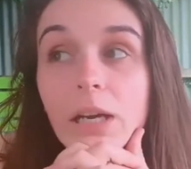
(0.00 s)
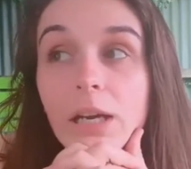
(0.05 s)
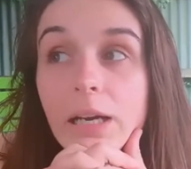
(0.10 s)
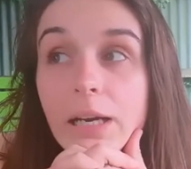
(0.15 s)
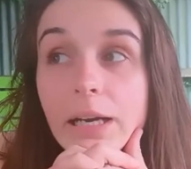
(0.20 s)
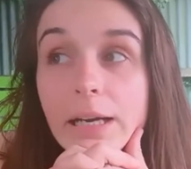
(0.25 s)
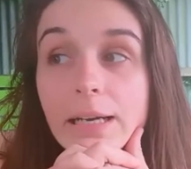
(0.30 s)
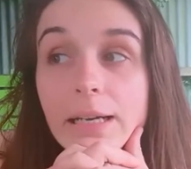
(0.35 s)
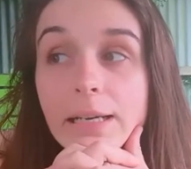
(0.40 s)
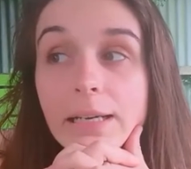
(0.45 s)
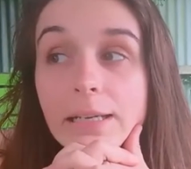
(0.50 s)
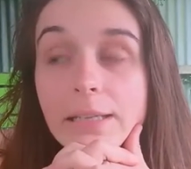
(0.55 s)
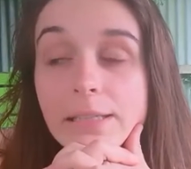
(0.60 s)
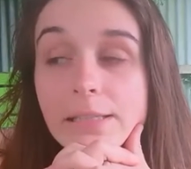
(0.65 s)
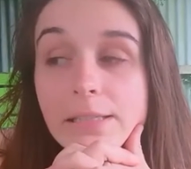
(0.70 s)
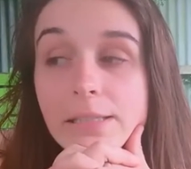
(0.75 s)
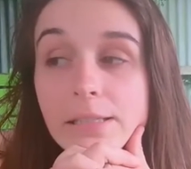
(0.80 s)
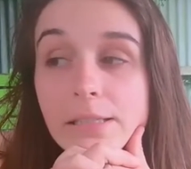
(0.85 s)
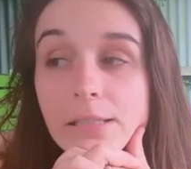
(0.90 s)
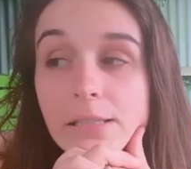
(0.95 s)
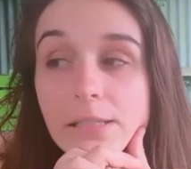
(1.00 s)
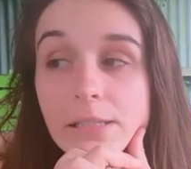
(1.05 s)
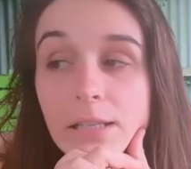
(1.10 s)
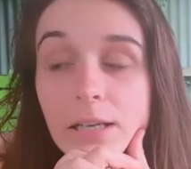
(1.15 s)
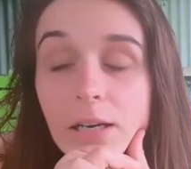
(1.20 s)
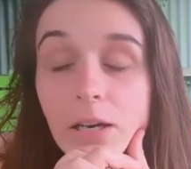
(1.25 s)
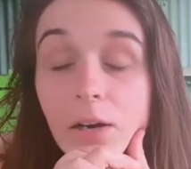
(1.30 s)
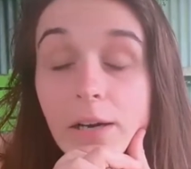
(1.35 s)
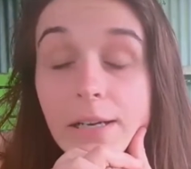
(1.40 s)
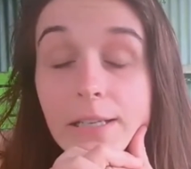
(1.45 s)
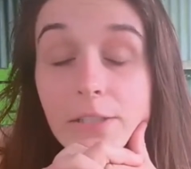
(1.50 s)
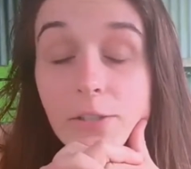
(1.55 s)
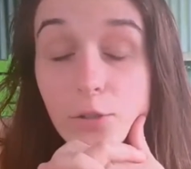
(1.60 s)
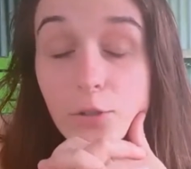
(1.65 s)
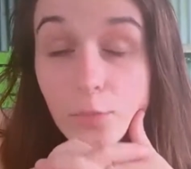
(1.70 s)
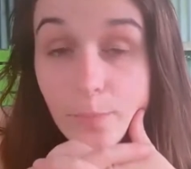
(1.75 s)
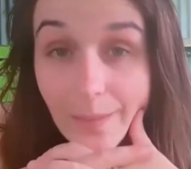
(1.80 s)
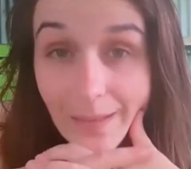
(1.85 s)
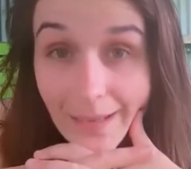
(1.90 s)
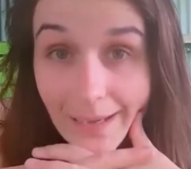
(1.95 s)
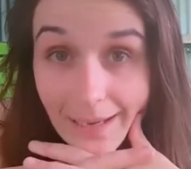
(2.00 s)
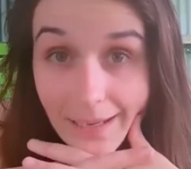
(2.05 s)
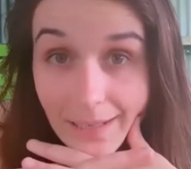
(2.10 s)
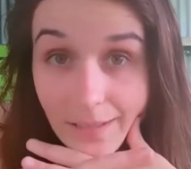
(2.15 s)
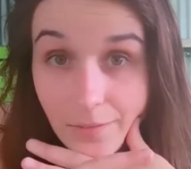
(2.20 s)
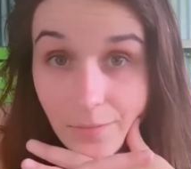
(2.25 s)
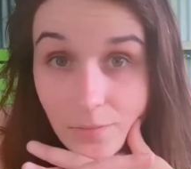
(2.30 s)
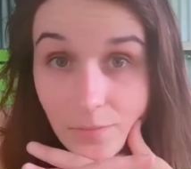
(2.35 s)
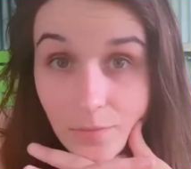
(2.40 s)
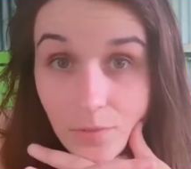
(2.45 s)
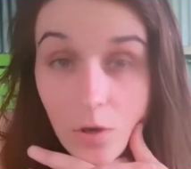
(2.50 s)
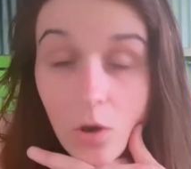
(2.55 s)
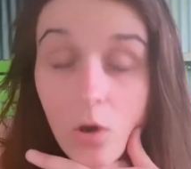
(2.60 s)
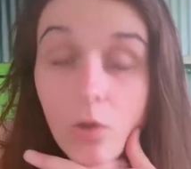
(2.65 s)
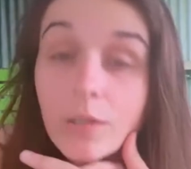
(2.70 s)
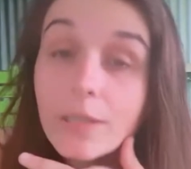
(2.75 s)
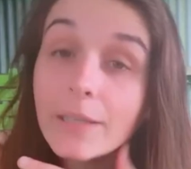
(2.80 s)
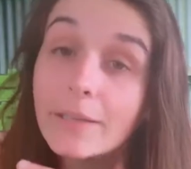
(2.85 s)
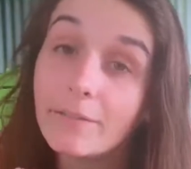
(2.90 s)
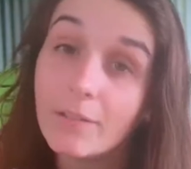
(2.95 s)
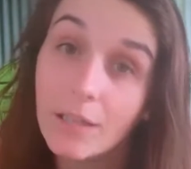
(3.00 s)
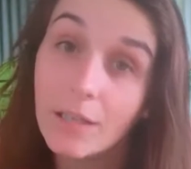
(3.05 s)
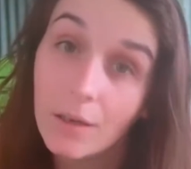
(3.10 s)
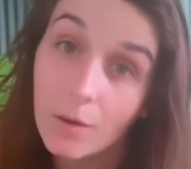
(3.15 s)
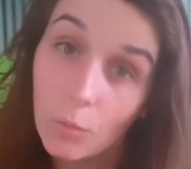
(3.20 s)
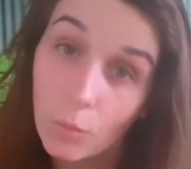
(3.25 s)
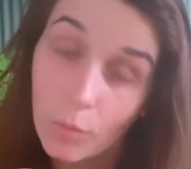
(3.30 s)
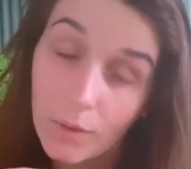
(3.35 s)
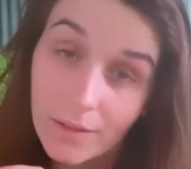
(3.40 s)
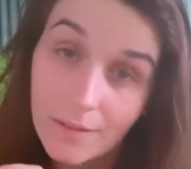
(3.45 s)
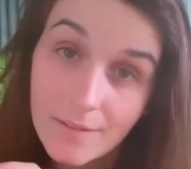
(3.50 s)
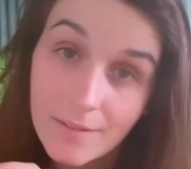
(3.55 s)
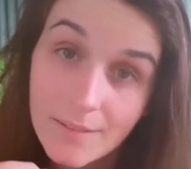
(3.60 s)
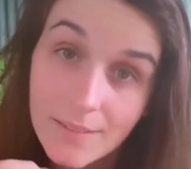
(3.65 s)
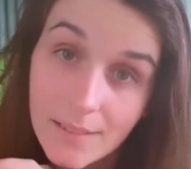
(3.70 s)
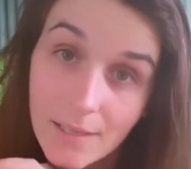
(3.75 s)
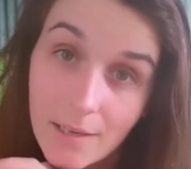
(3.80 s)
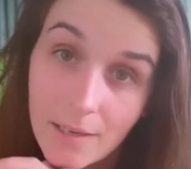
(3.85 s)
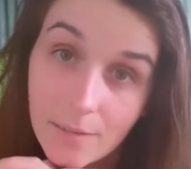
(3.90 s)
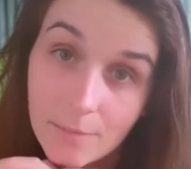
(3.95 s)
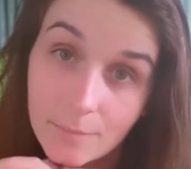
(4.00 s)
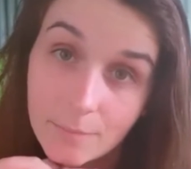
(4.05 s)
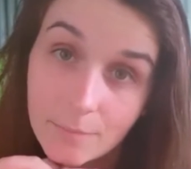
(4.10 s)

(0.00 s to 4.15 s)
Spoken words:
And I do plan on living with some